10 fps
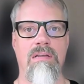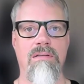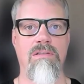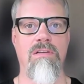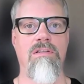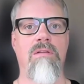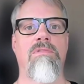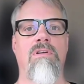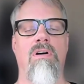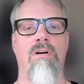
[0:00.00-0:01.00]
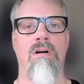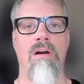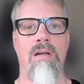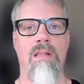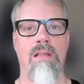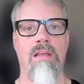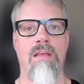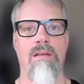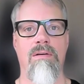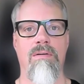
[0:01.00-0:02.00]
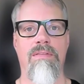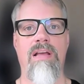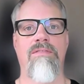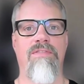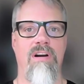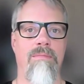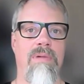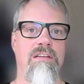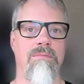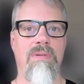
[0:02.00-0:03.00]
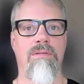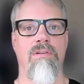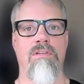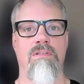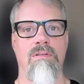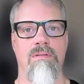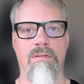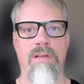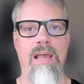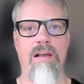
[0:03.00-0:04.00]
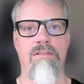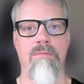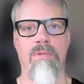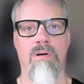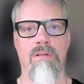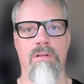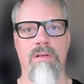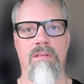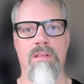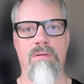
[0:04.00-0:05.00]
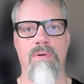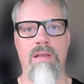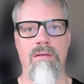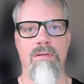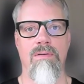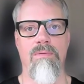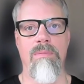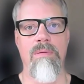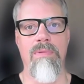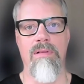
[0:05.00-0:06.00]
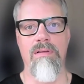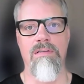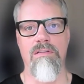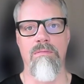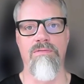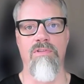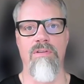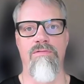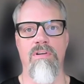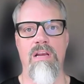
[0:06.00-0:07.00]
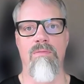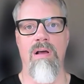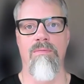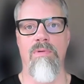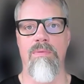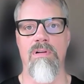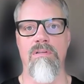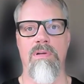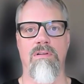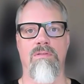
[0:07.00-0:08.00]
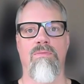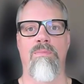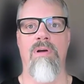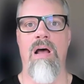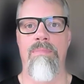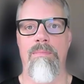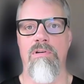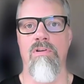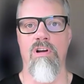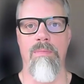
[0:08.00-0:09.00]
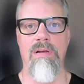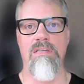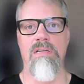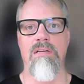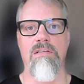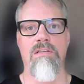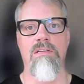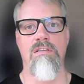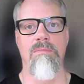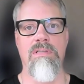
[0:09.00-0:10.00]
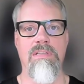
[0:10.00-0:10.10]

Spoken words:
systems are. that very much mirrors, the actor model and the way, we've been building systems for day one. But because how people talk about agentic systems is